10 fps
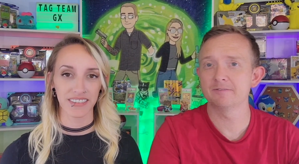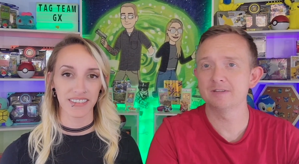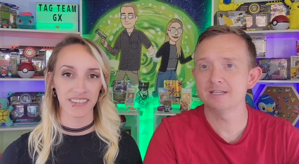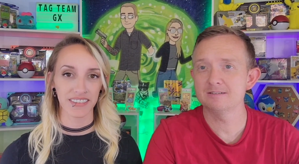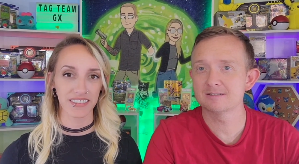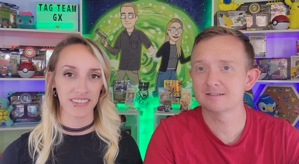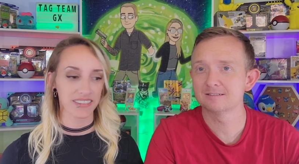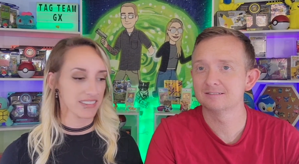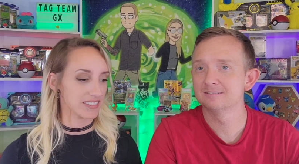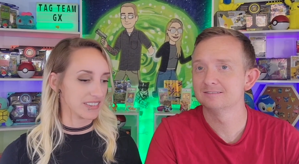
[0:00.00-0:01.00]
Speaker 1: of these.
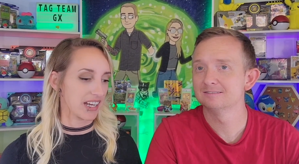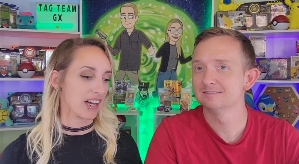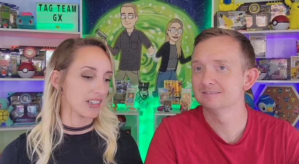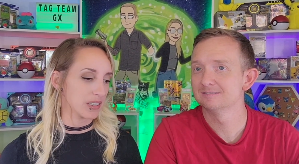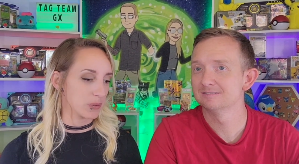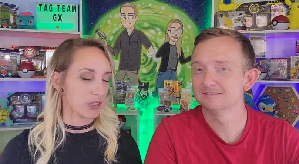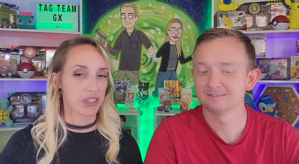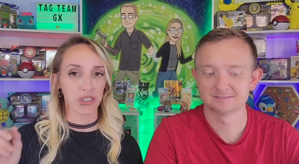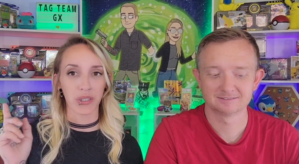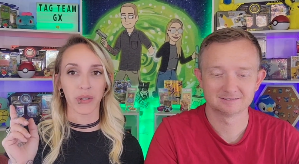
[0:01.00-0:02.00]
Speaker 2: Yeah, we're
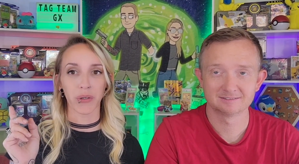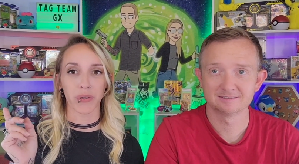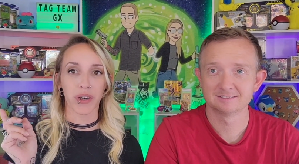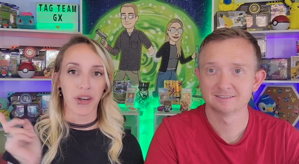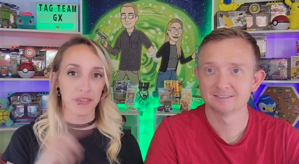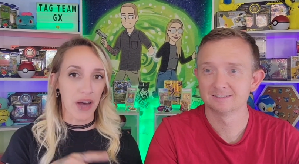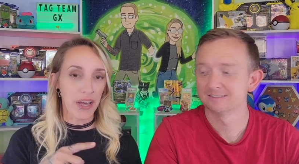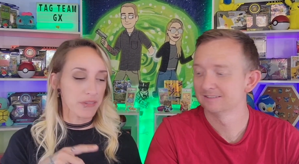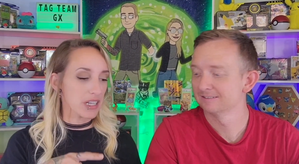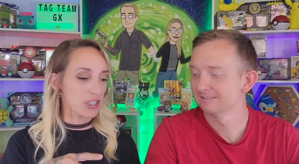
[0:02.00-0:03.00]
going to do
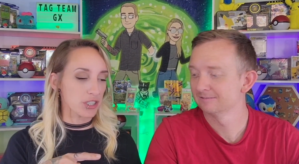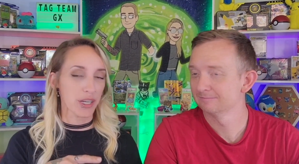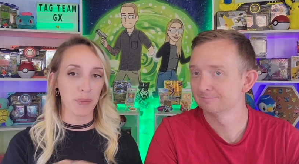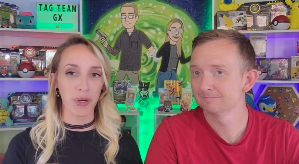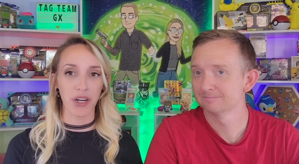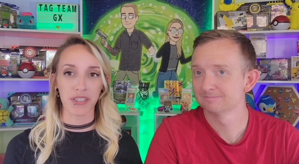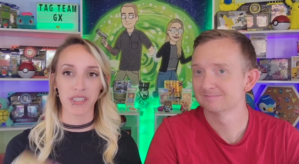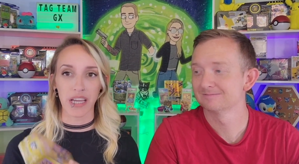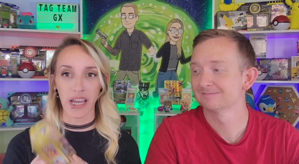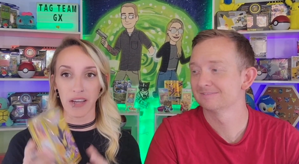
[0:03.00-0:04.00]
five each Clay
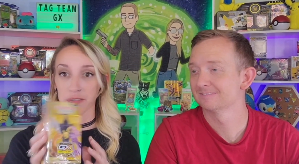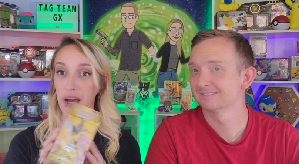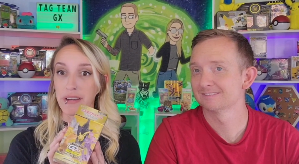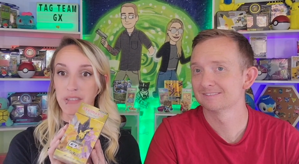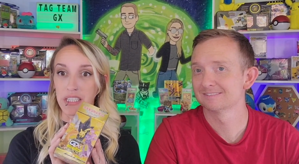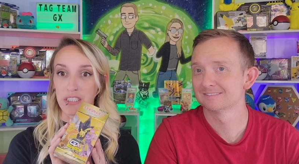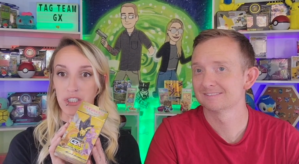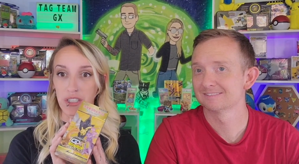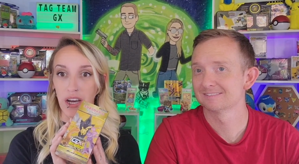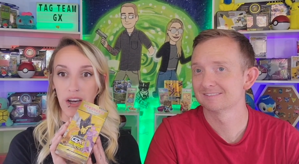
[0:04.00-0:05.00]
Burst and five
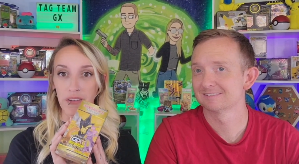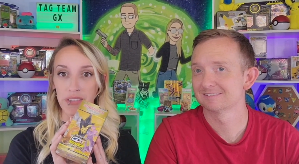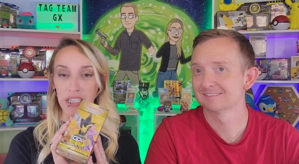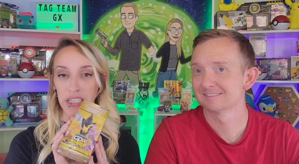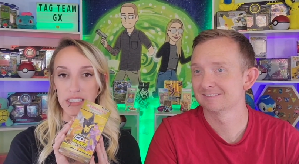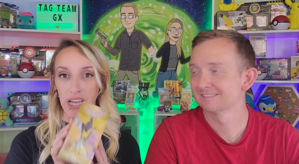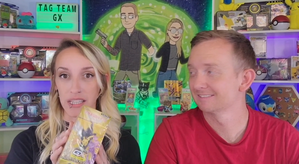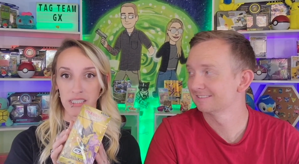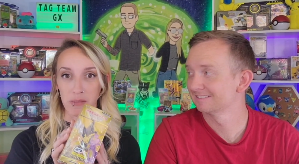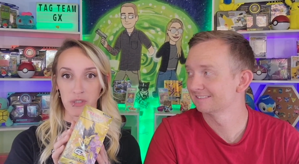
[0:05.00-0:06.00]
each of the
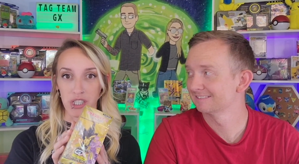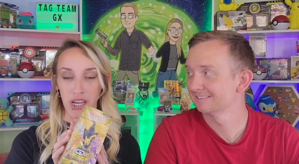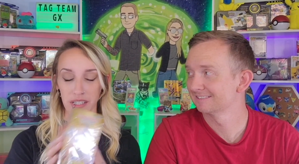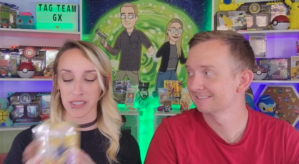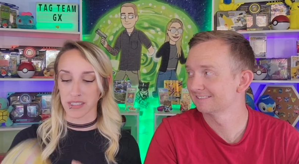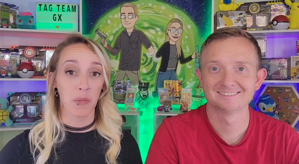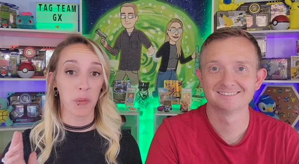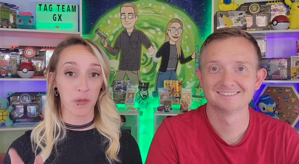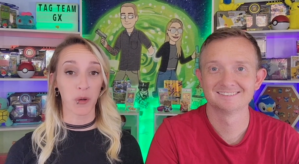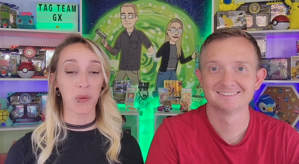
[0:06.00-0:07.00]
Tag Team GX. But
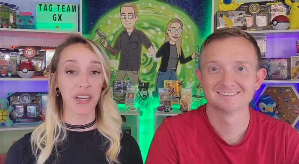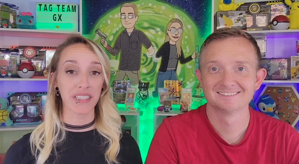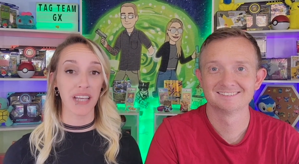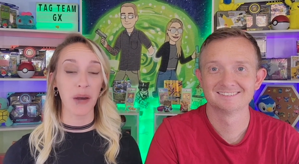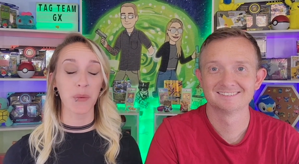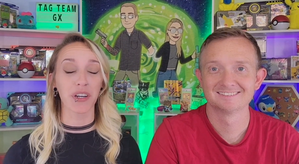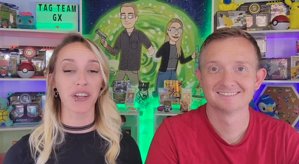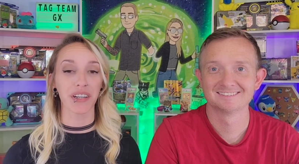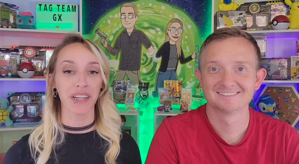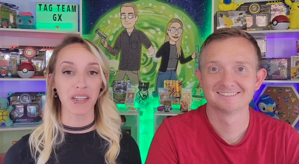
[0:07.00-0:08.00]
before we get to that, we are
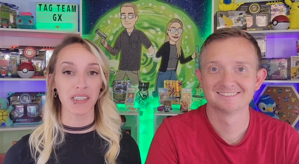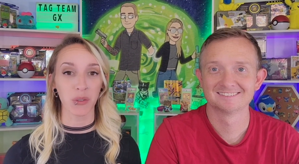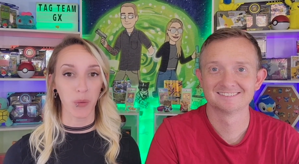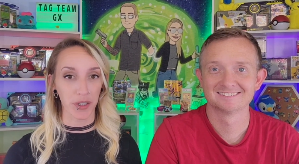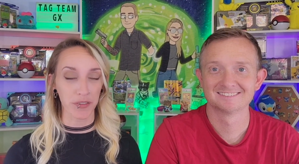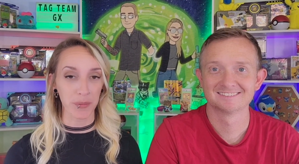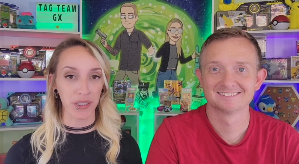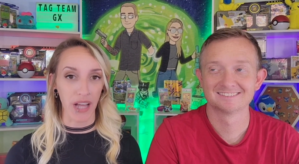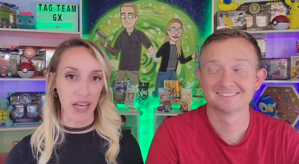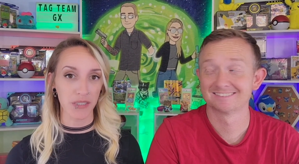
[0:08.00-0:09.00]
going to announce the winner from
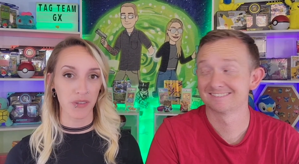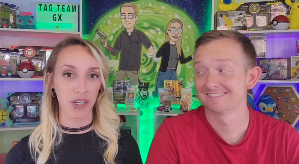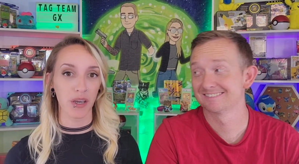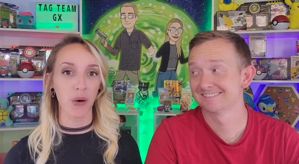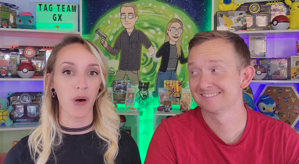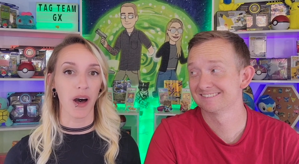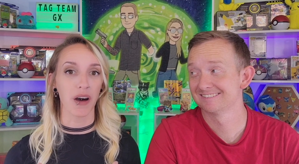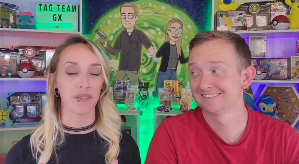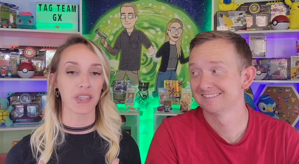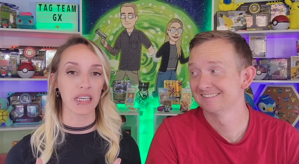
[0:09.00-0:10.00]
the last video
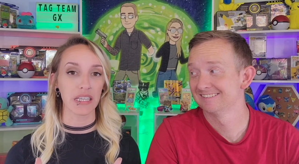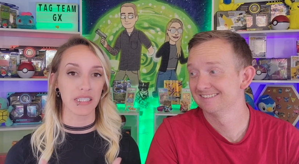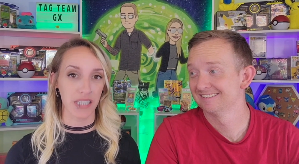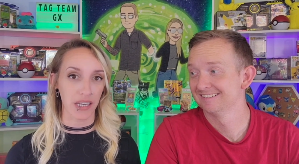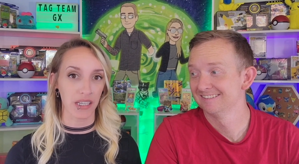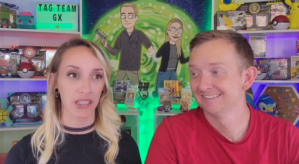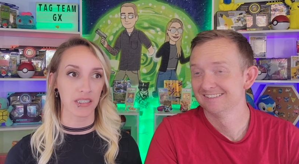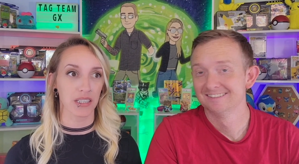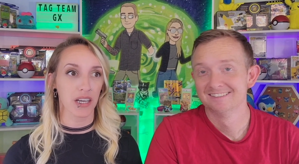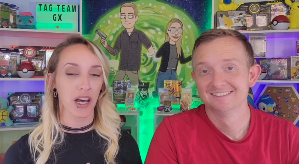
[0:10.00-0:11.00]
of the
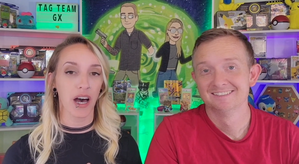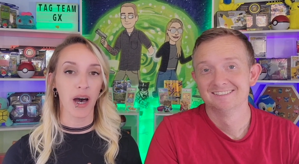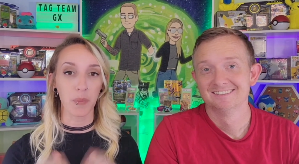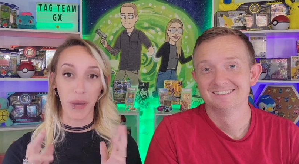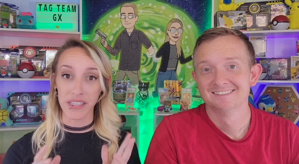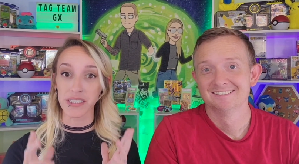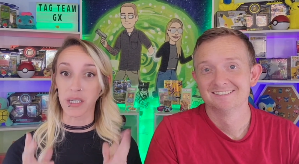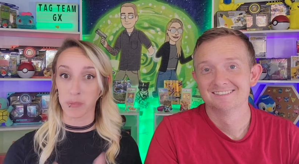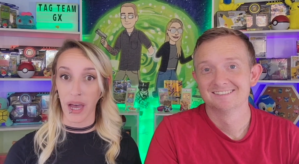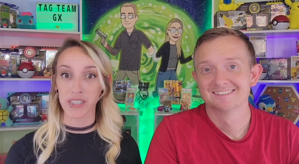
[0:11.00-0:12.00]
second uh,
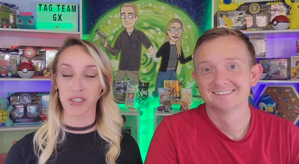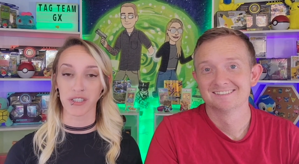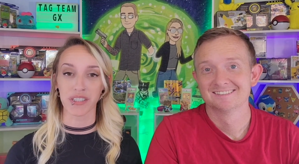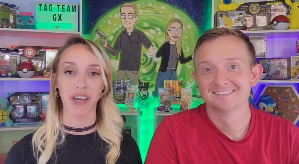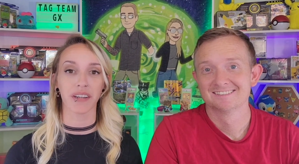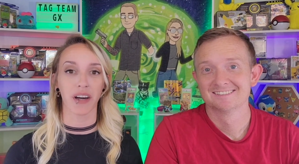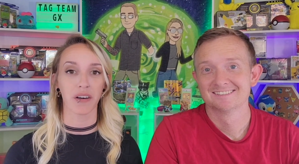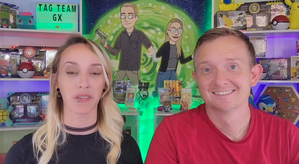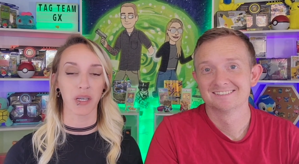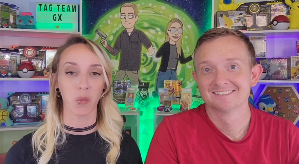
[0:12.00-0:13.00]
basic master set
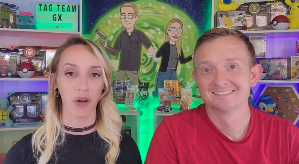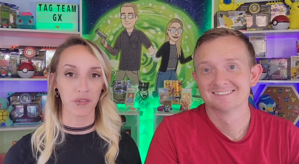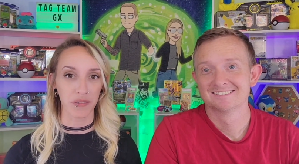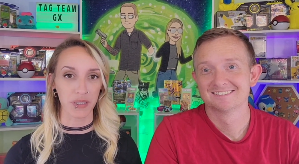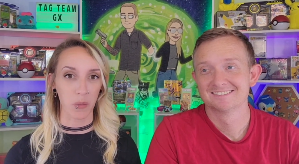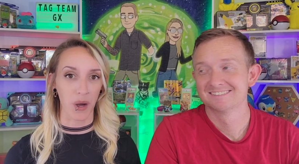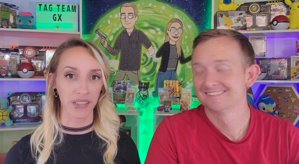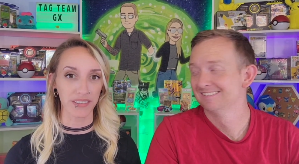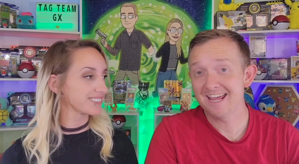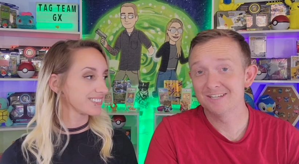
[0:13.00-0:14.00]
of the
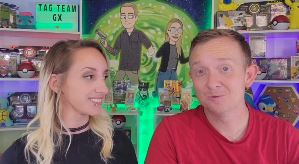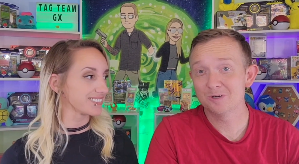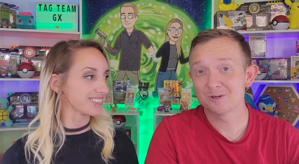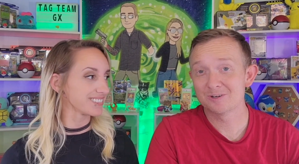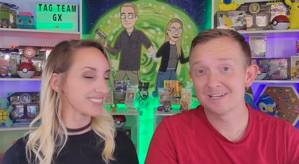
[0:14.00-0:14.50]
151.
Speaker 1: And the winner